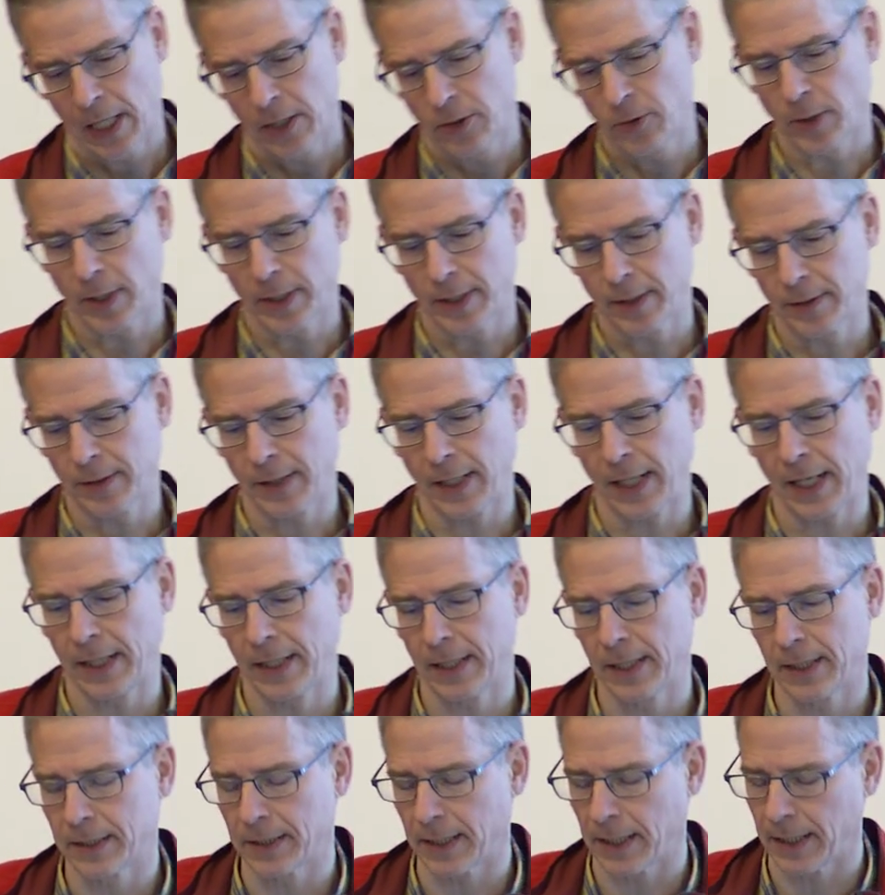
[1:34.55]
to
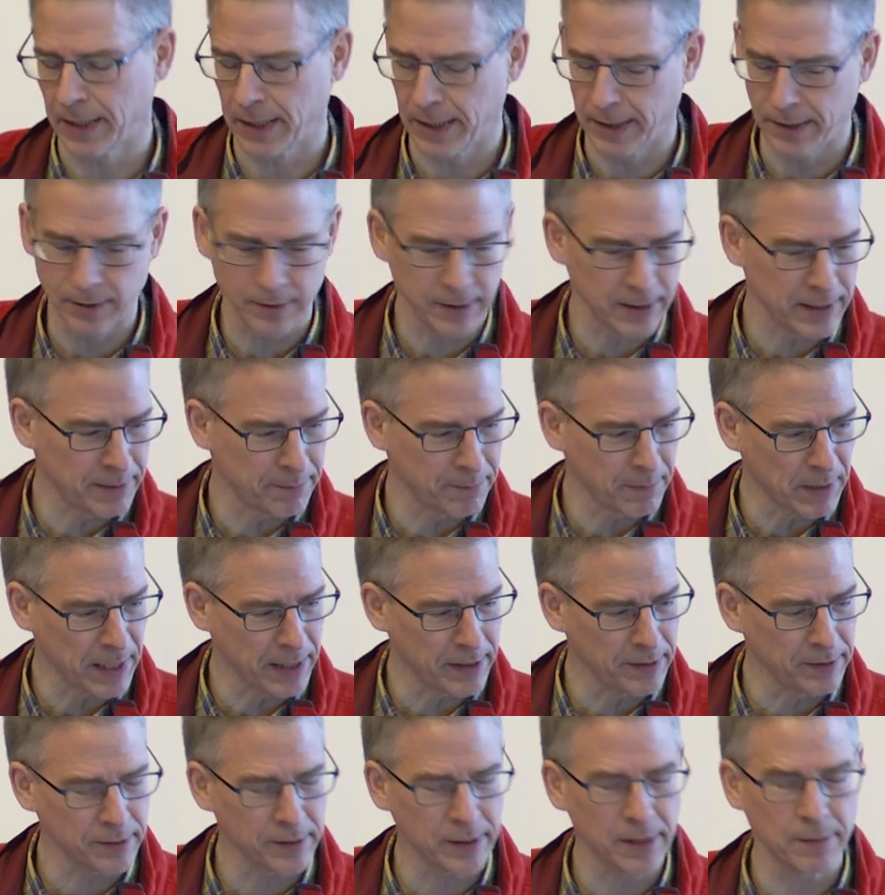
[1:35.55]
understand it, at least in
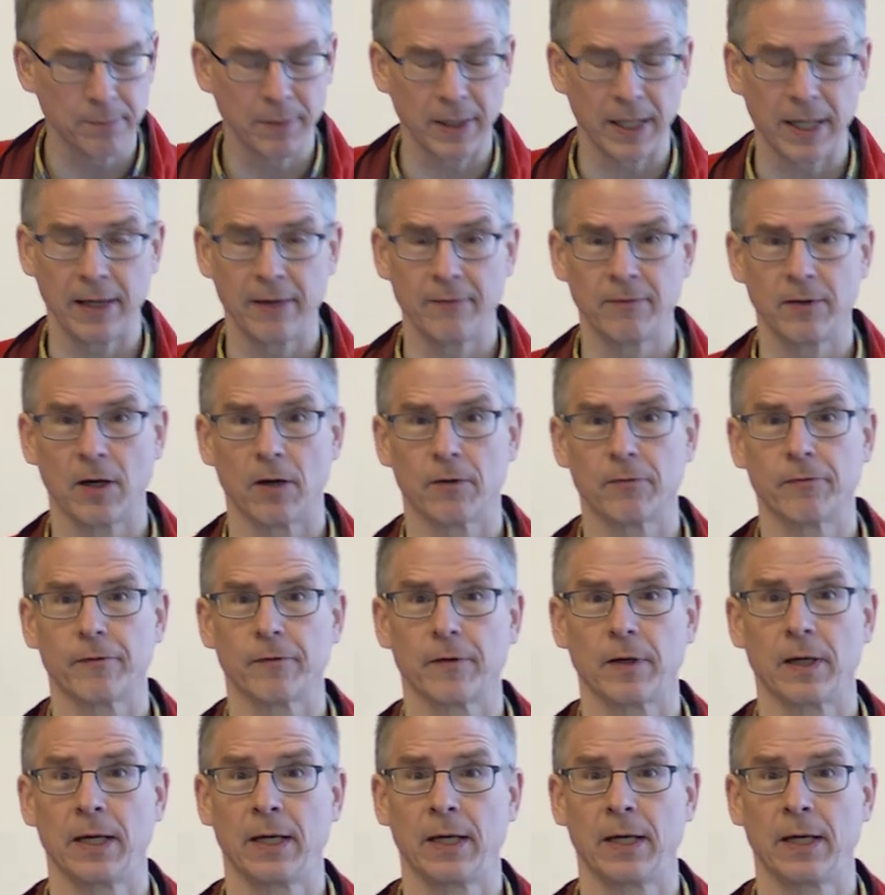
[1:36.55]
mice, in behavior of,